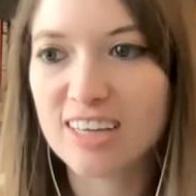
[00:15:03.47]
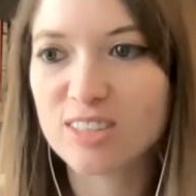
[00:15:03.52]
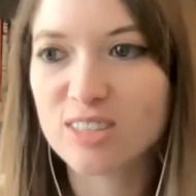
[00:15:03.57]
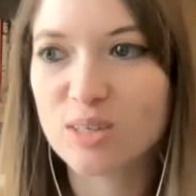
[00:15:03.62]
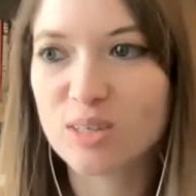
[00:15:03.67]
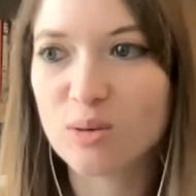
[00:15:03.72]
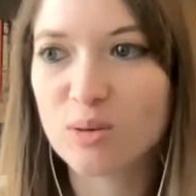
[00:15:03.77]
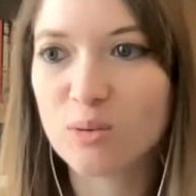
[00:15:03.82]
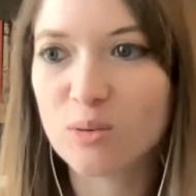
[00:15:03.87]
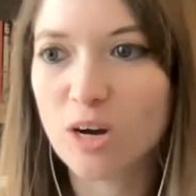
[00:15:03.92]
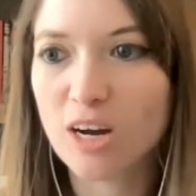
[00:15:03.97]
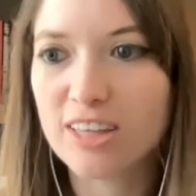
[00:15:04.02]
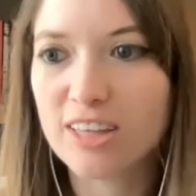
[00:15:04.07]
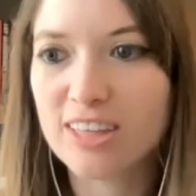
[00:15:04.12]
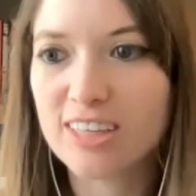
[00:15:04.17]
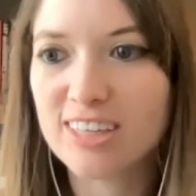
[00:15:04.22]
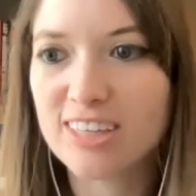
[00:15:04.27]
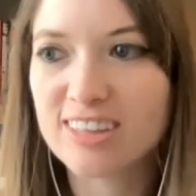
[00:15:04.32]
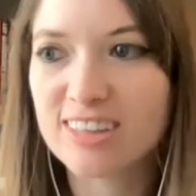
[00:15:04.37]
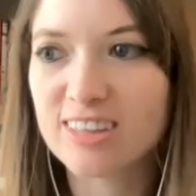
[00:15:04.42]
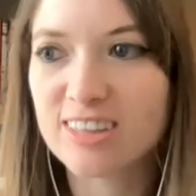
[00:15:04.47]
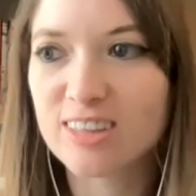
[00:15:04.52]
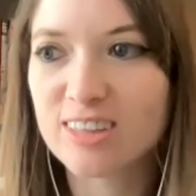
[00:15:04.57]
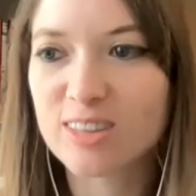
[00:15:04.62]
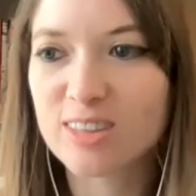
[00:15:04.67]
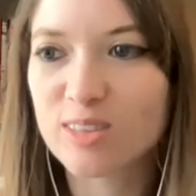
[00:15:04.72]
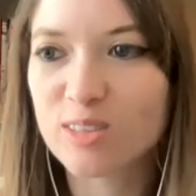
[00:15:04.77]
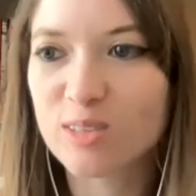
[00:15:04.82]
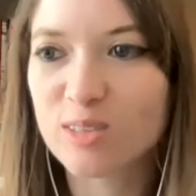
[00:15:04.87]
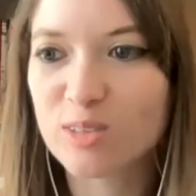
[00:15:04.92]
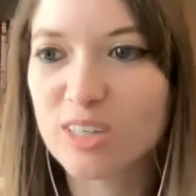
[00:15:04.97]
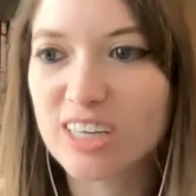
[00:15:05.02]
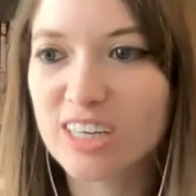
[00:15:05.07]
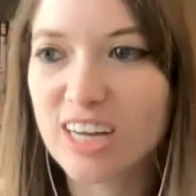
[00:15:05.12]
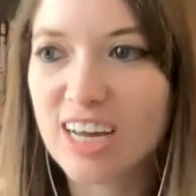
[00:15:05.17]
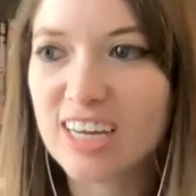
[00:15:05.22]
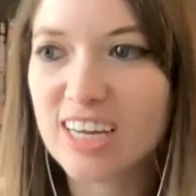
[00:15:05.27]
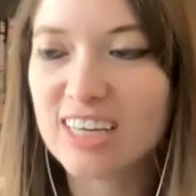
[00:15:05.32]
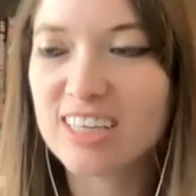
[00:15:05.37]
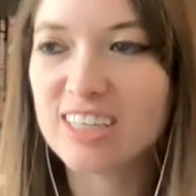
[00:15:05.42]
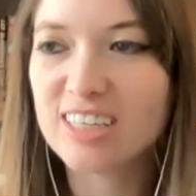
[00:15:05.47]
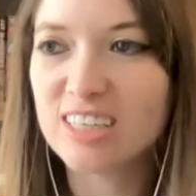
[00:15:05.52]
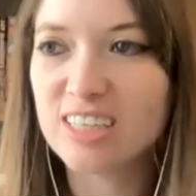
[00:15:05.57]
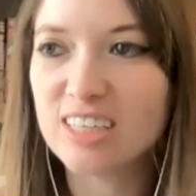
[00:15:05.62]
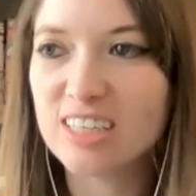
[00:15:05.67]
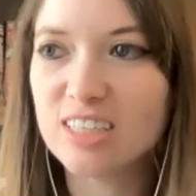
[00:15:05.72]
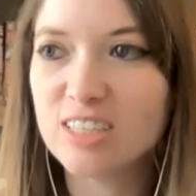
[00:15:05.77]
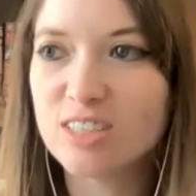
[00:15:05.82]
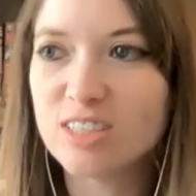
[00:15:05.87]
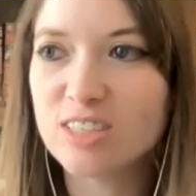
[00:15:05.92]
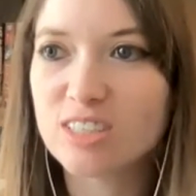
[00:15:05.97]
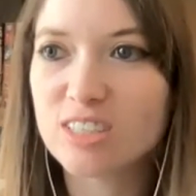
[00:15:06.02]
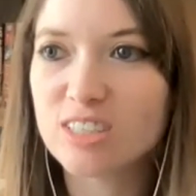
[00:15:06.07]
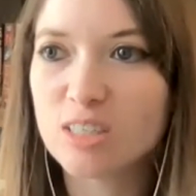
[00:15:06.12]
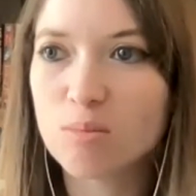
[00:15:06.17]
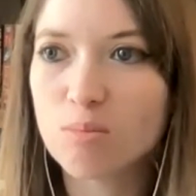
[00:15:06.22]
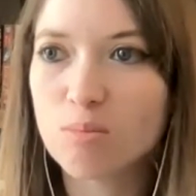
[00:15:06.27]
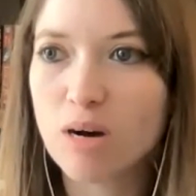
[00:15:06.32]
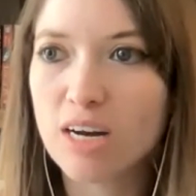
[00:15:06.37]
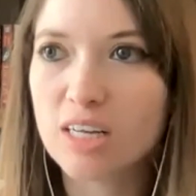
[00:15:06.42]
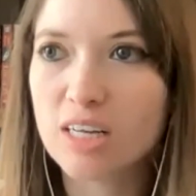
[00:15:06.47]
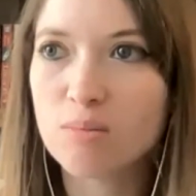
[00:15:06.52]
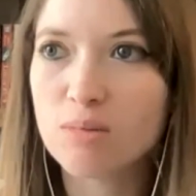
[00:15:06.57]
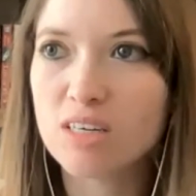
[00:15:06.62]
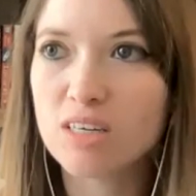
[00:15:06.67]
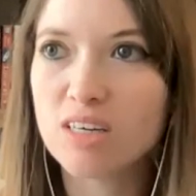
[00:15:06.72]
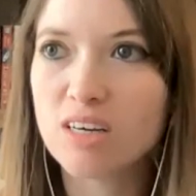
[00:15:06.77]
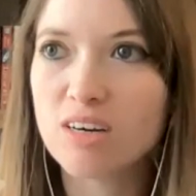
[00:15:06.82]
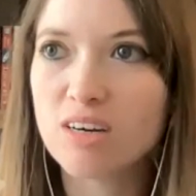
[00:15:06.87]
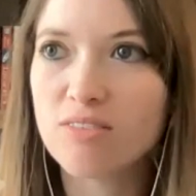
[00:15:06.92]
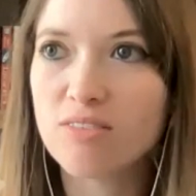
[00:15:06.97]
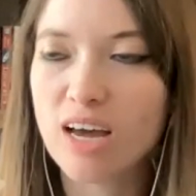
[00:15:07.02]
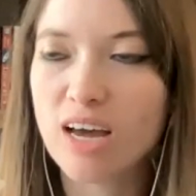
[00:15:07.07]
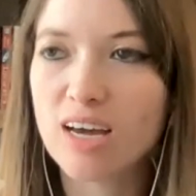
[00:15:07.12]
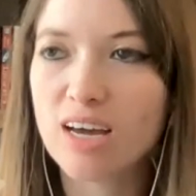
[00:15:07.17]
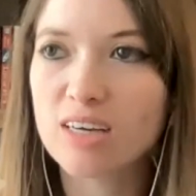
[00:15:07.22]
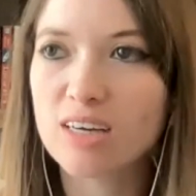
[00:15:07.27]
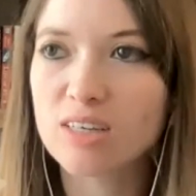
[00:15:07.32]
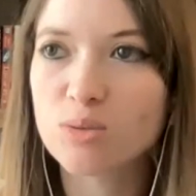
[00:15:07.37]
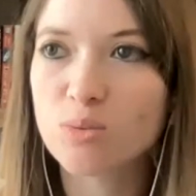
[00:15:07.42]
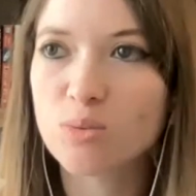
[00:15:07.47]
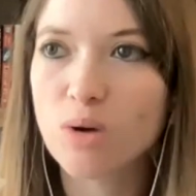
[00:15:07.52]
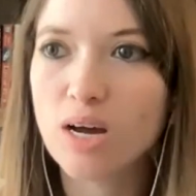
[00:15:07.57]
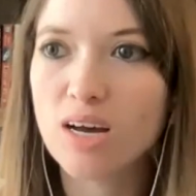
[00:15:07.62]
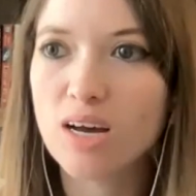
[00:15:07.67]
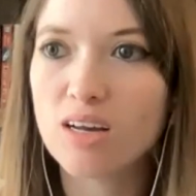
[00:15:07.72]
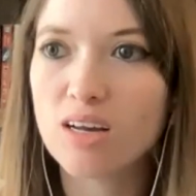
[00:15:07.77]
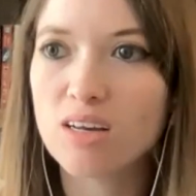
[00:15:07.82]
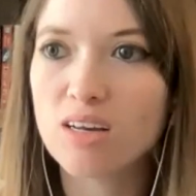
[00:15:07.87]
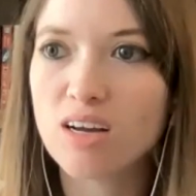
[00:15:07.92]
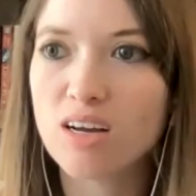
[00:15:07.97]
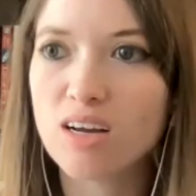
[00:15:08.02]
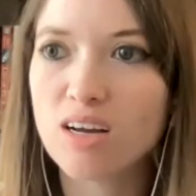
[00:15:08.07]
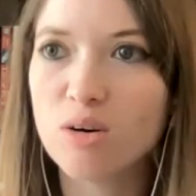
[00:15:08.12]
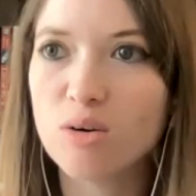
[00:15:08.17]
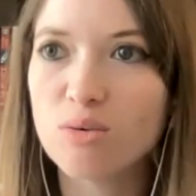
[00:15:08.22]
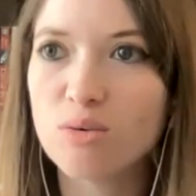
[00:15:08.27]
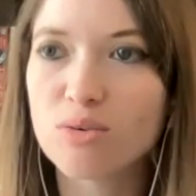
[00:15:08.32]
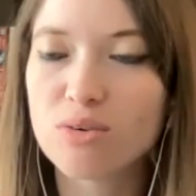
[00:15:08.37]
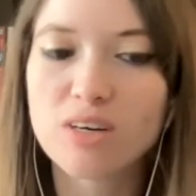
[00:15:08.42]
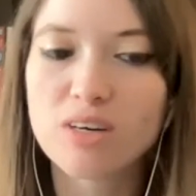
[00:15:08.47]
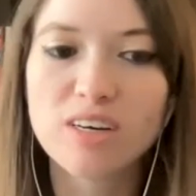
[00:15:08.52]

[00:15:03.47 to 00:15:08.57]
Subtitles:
So I think the Green Knight is an embodiment of that as well, of